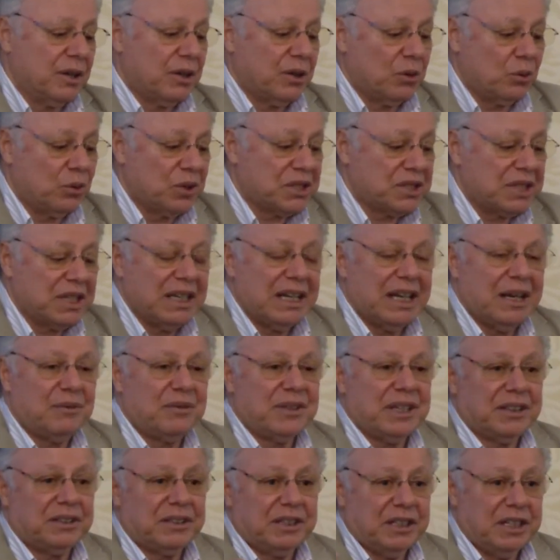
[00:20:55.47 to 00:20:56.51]
we still have
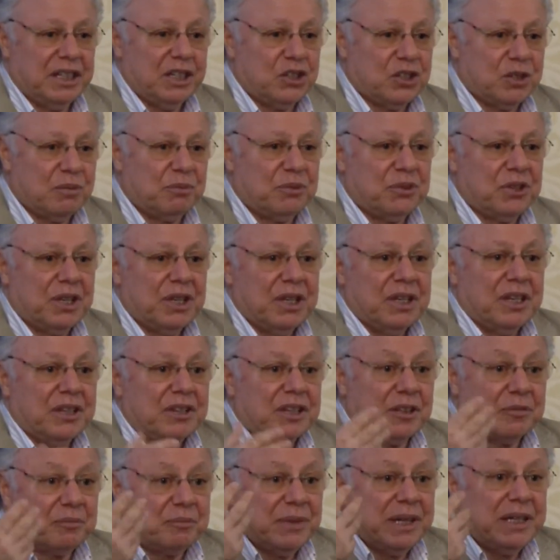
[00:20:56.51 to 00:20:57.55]
that in Egypt,
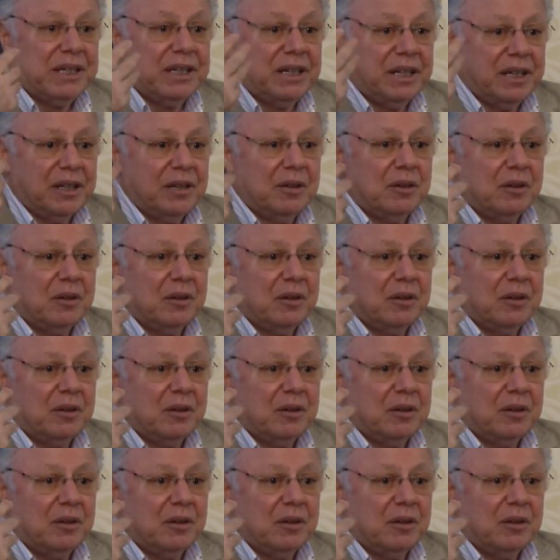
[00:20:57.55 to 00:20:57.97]
that many